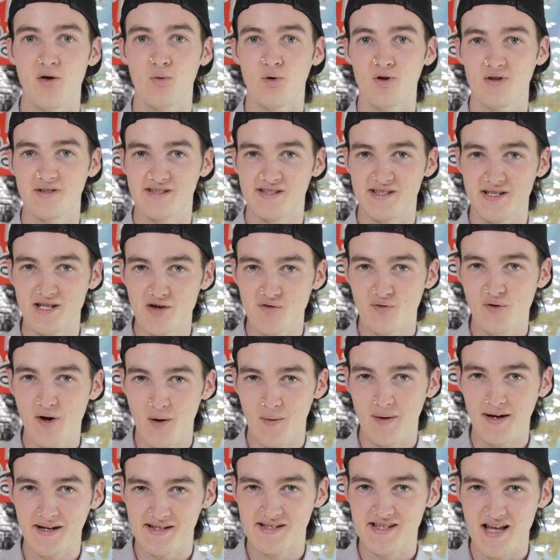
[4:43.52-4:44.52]
were
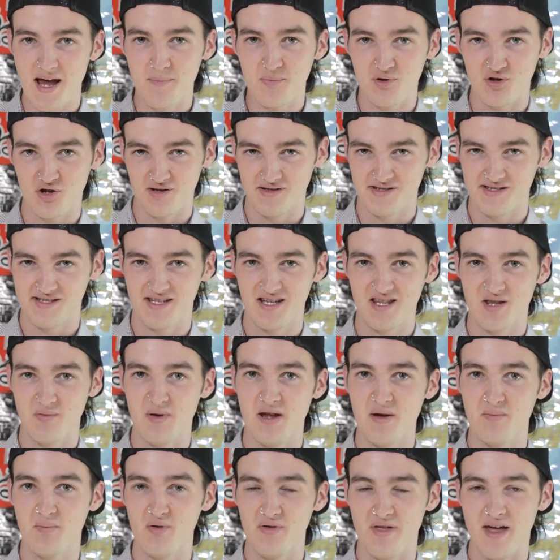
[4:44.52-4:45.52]
0 exceptions to the
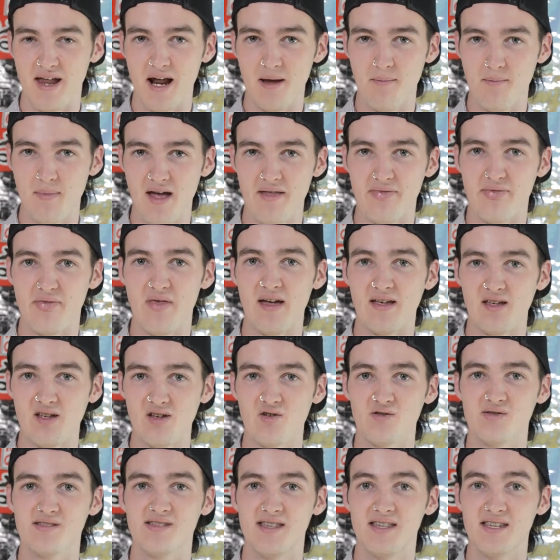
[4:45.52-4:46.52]
people that I met that
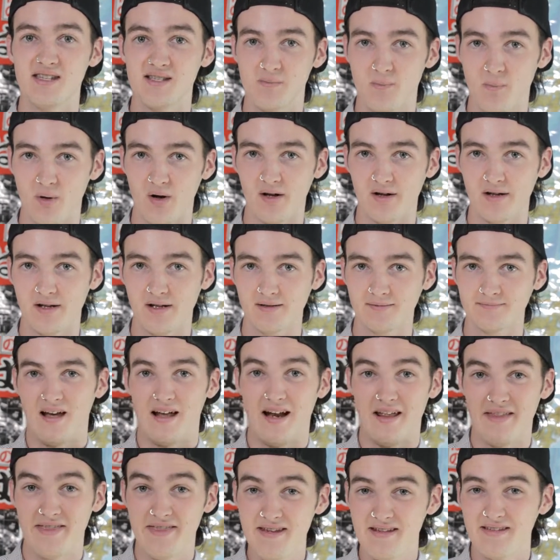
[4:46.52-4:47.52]
used this book.
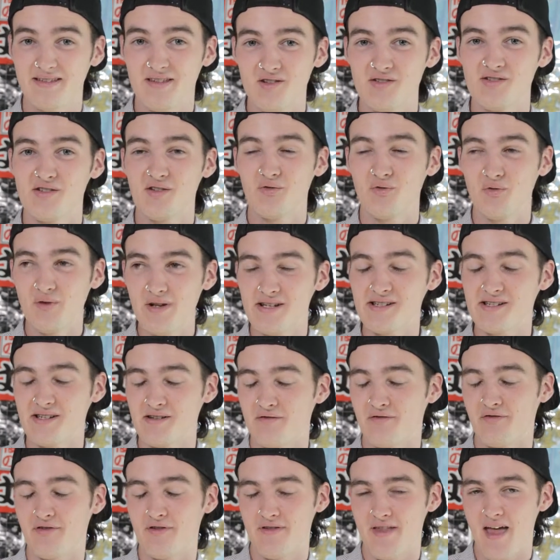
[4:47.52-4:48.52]
And I think there's a
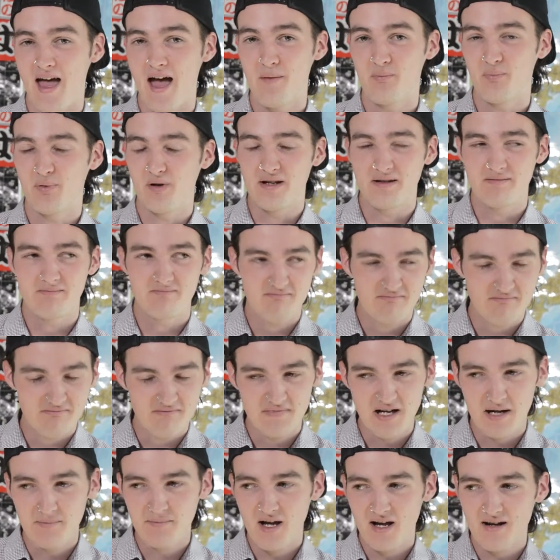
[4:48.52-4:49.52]
reason for that, but
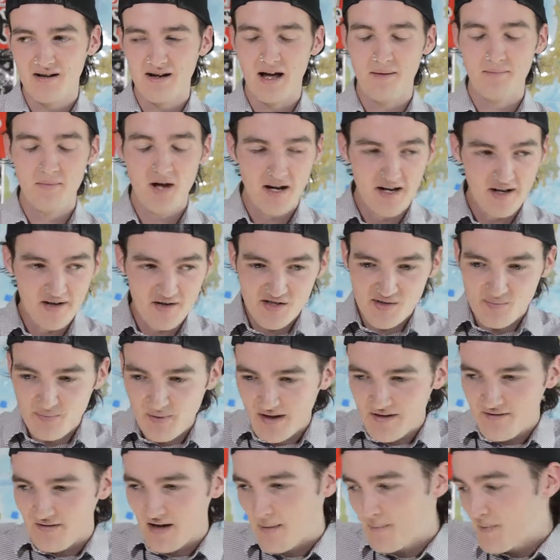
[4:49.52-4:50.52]
I'm not here to
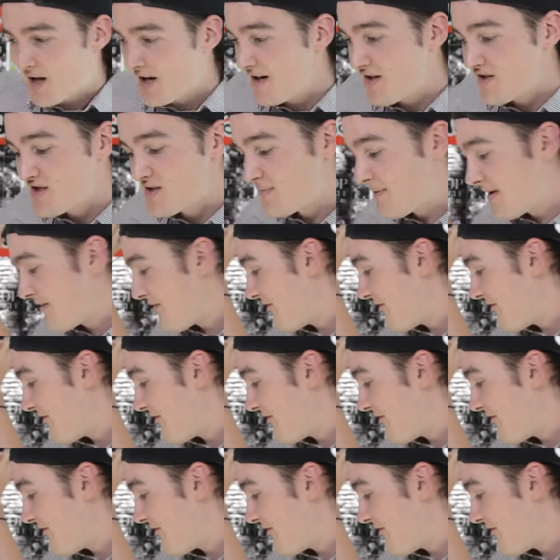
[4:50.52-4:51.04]
split